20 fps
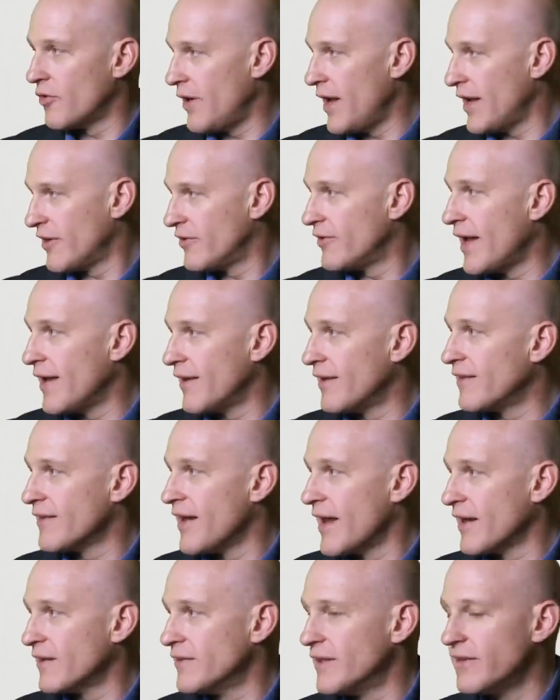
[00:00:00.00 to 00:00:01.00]
Correct. Right? Yeah,
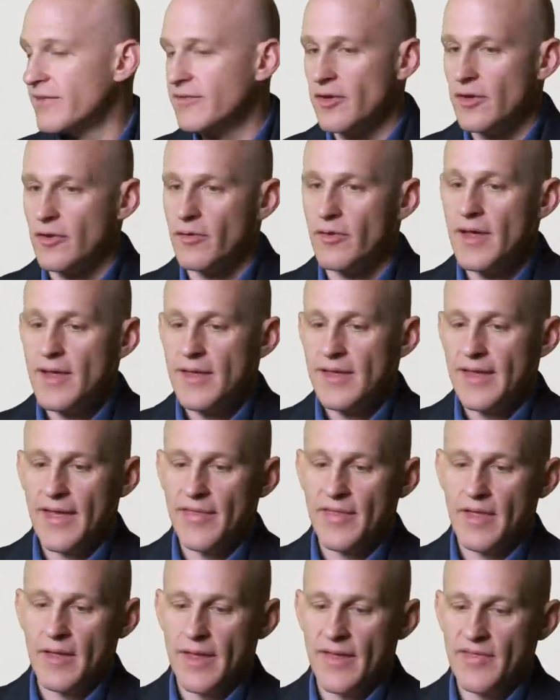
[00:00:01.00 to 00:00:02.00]
exactly. So
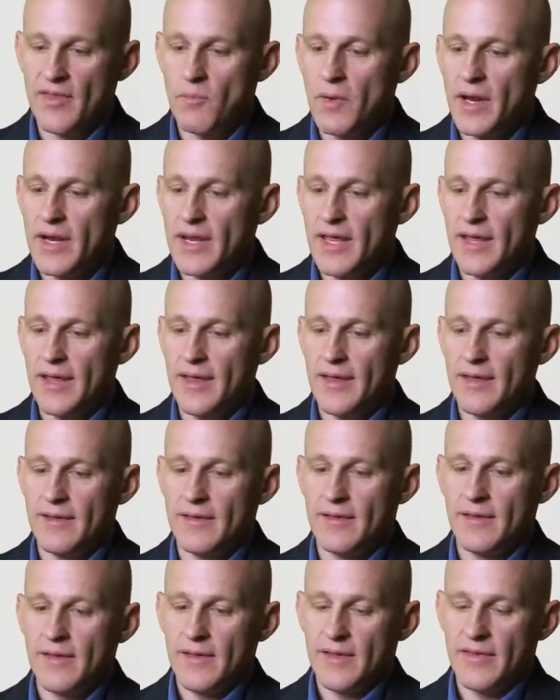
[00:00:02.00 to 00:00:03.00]
and the
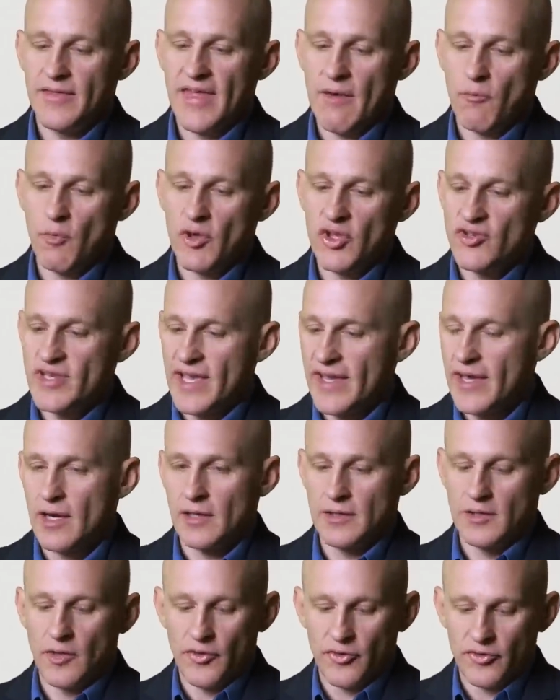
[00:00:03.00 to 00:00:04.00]
money that when you take
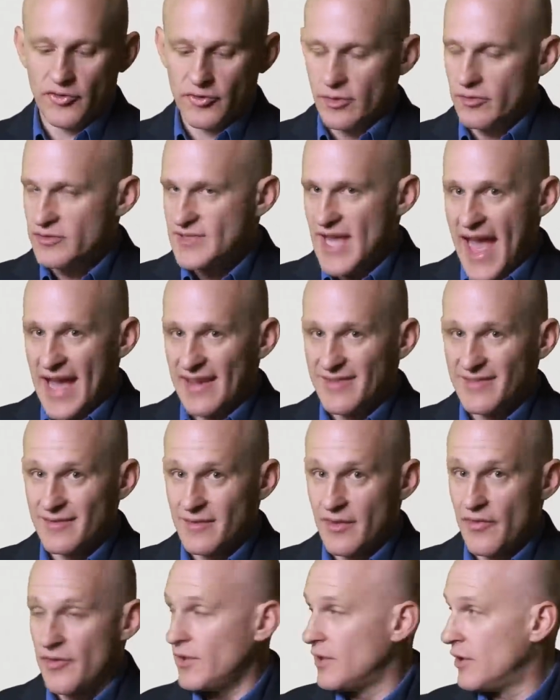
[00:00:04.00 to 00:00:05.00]
out a loan, there's no
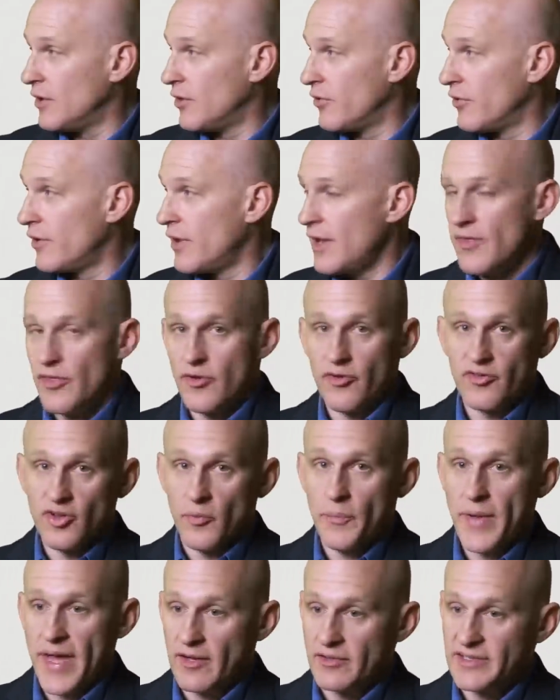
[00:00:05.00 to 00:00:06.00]
taxes on the loan. There's
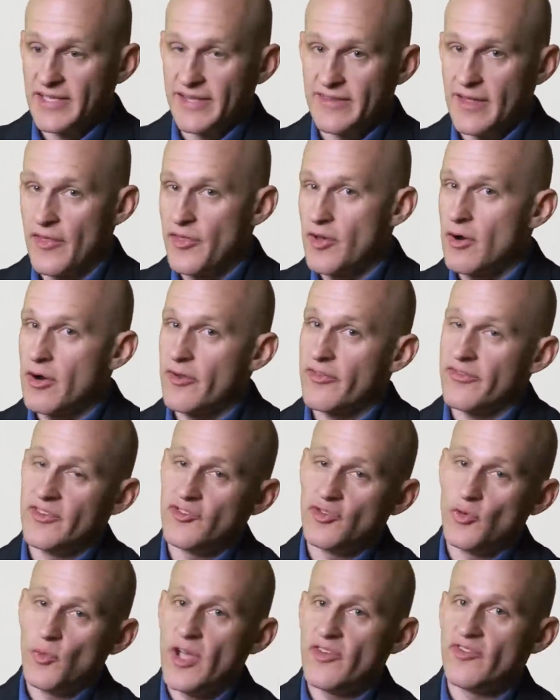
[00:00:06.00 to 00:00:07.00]
no penalties. Now there are
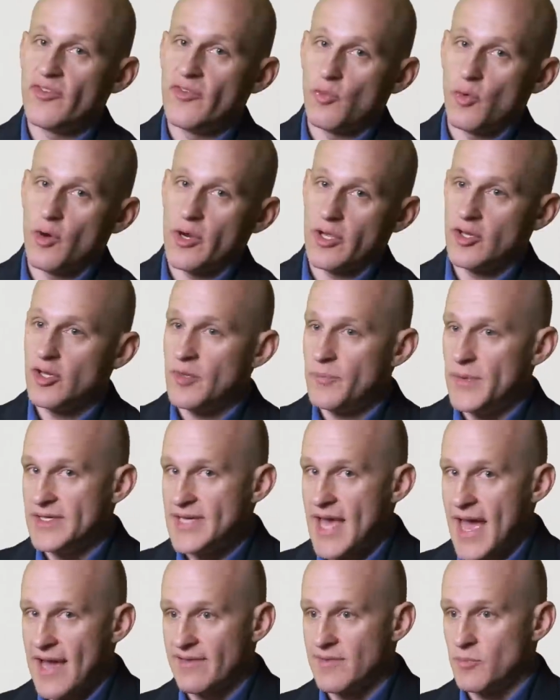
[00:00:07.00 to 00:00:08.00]
situations where it could
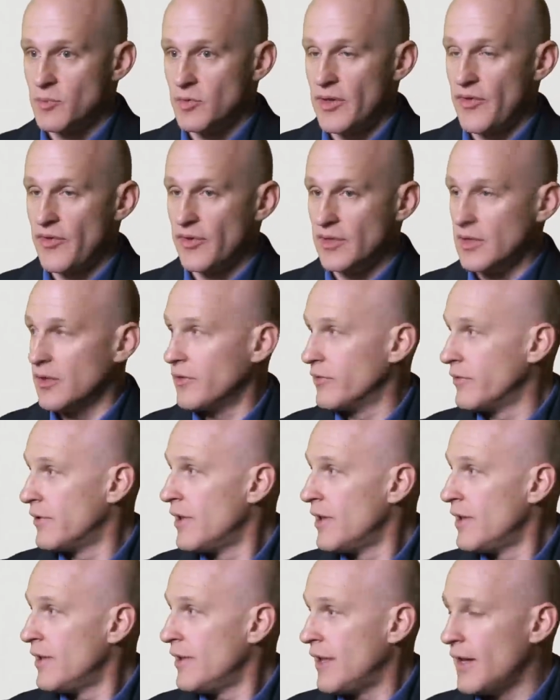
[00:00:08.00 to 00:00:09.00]
be taxable on the loan.
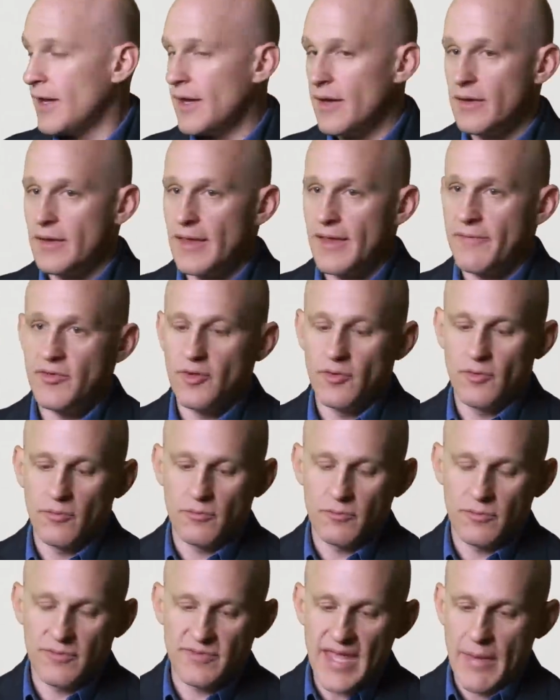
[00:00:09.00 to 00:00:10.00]
If
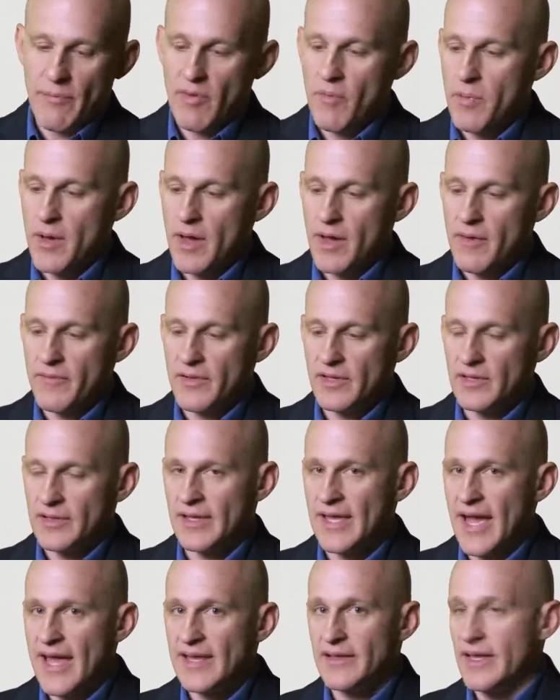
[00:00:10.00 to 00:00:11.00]
you step above a
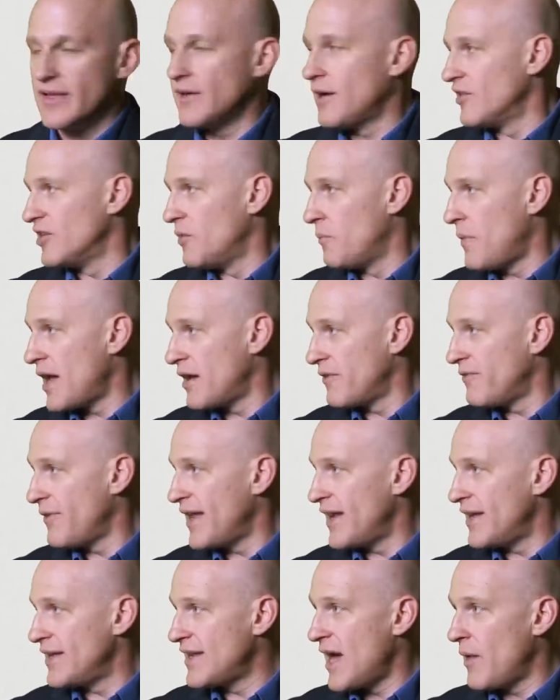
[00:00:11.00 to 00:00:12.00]
guideline called the
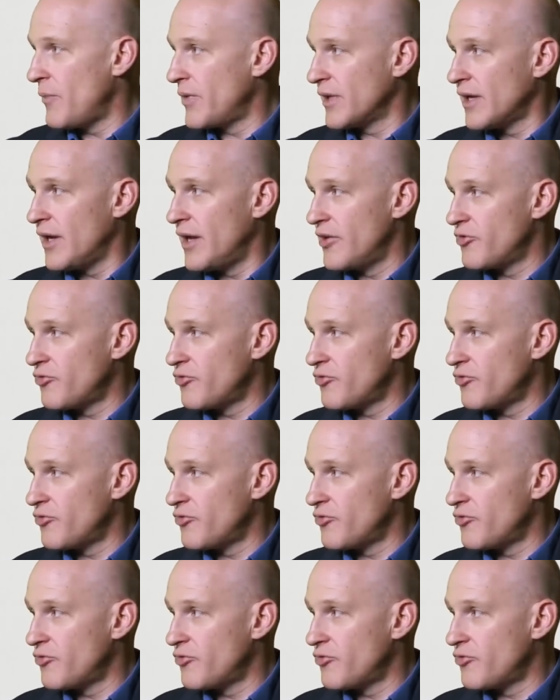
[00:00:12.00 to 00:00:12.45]
modified endowment